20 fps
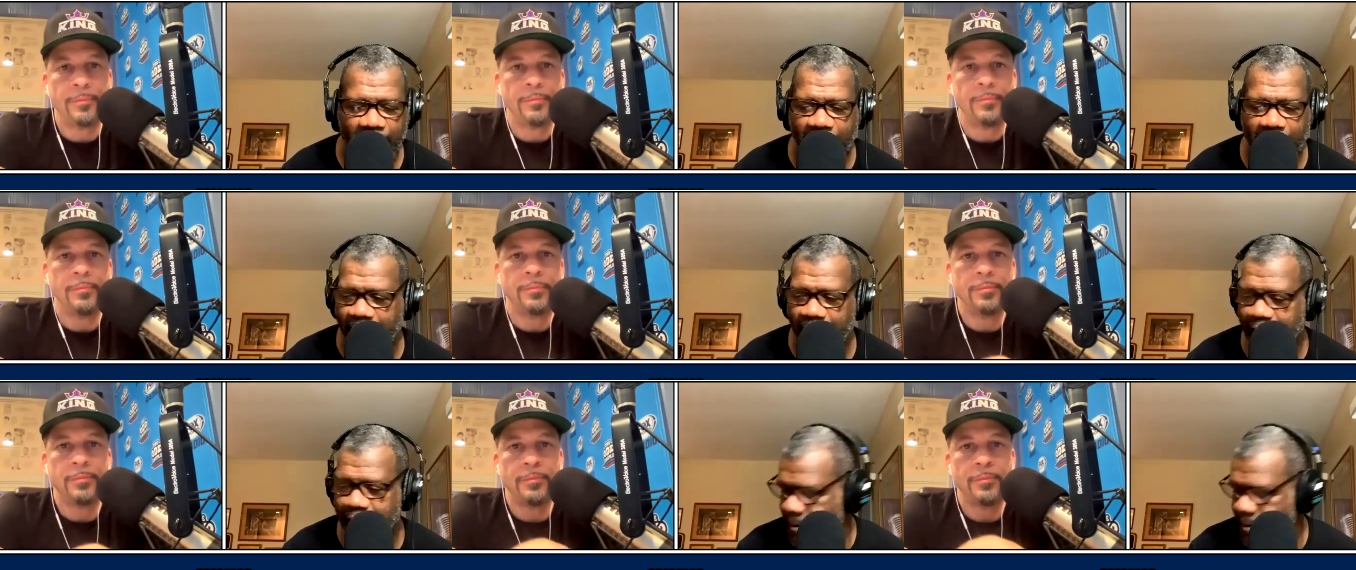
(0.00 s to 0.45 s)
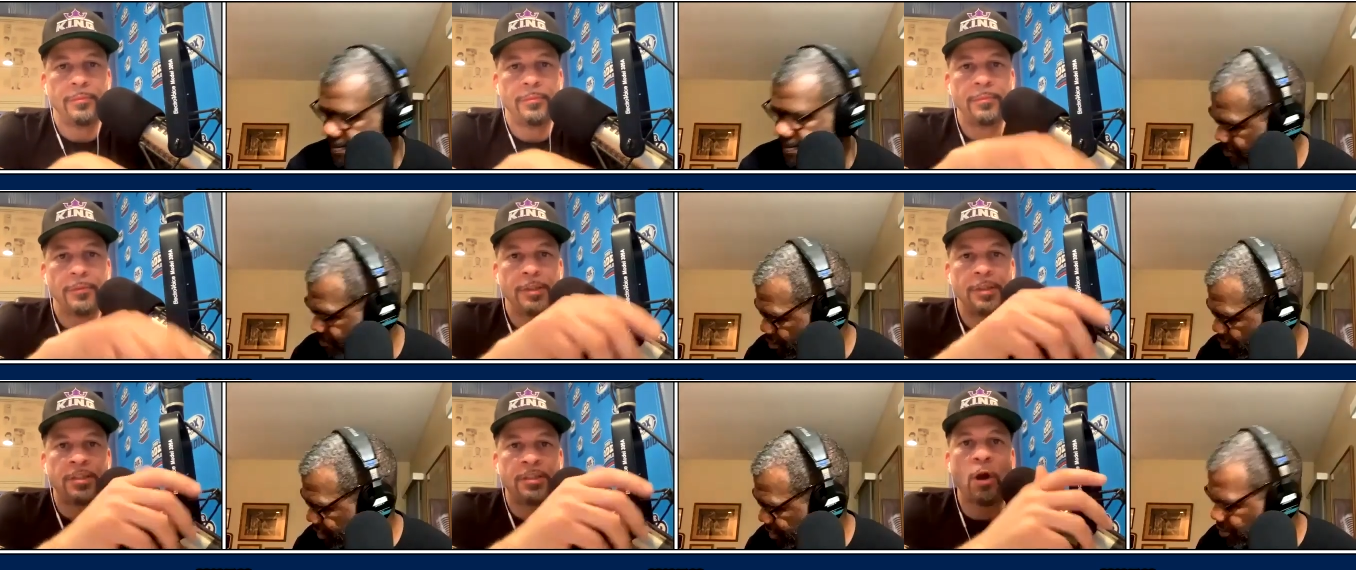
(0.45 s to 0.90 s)

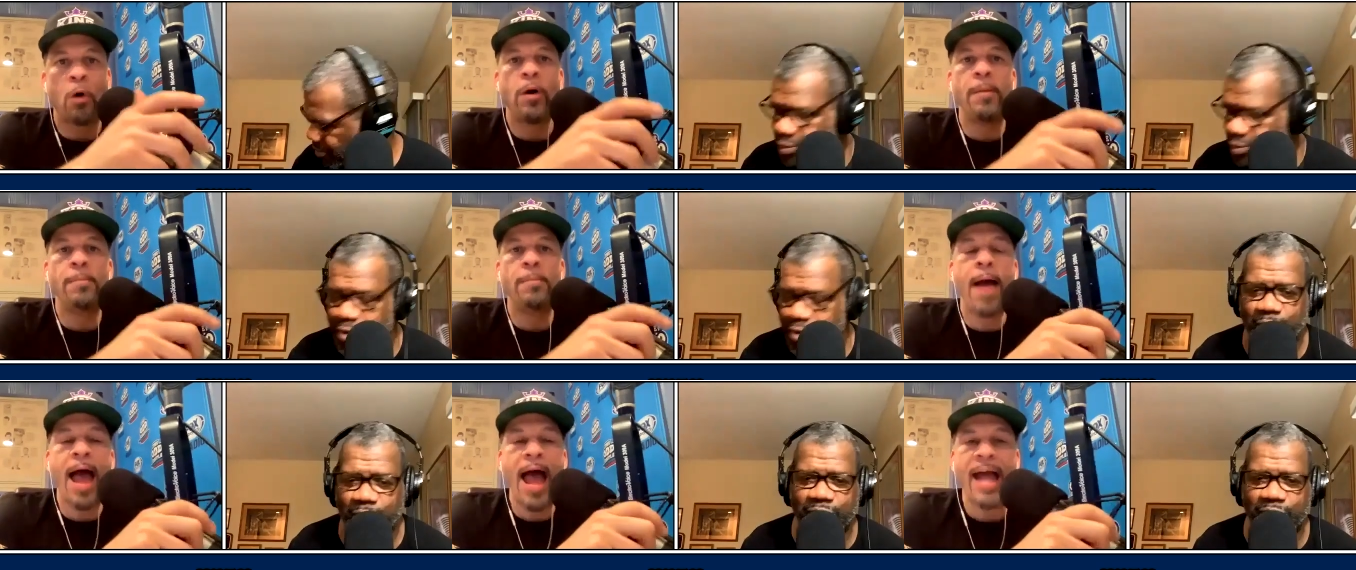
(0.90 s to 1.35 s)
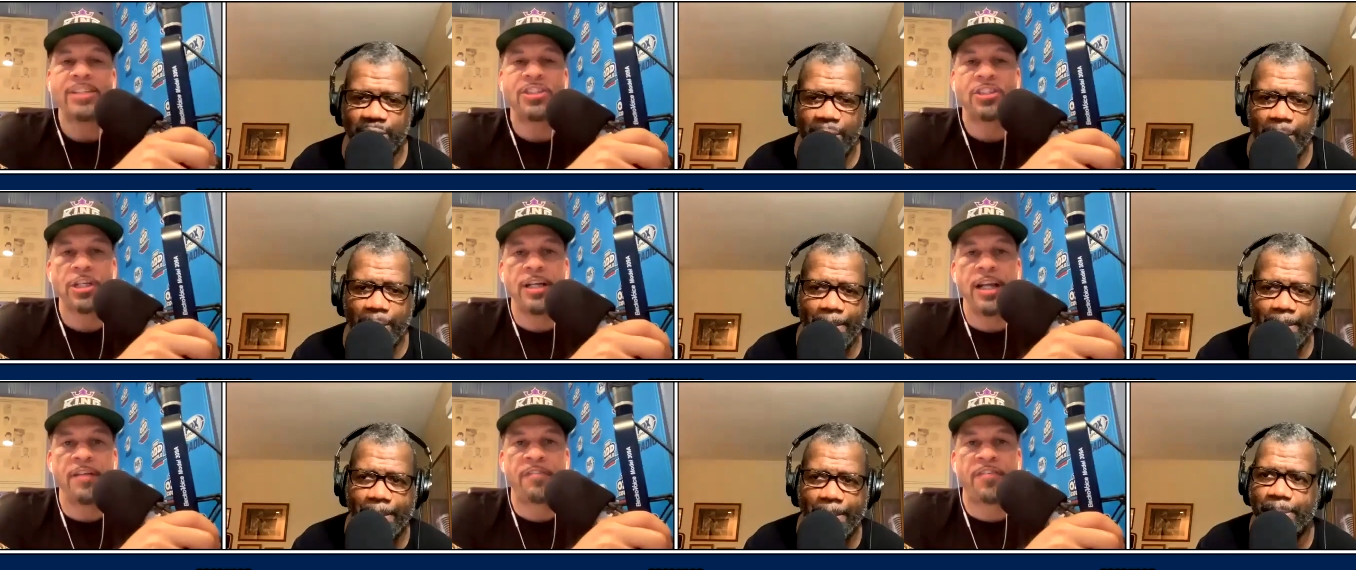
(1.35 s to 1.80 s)
Speaker 1: Uh, what so if
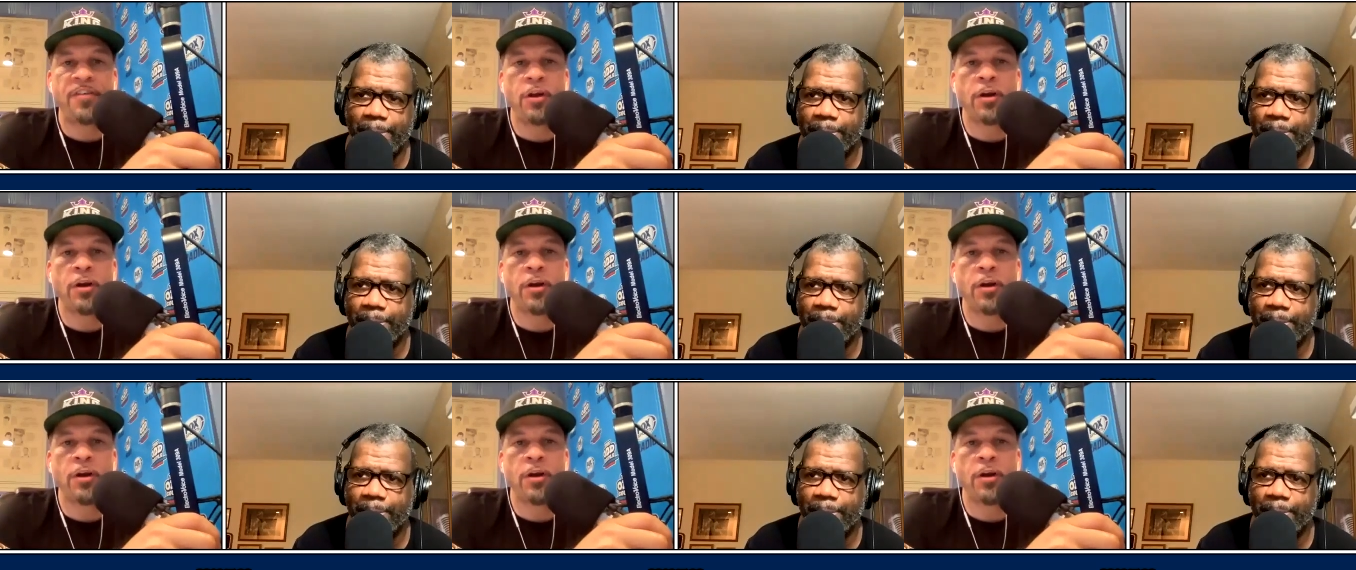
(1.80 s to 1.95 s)
imagine you,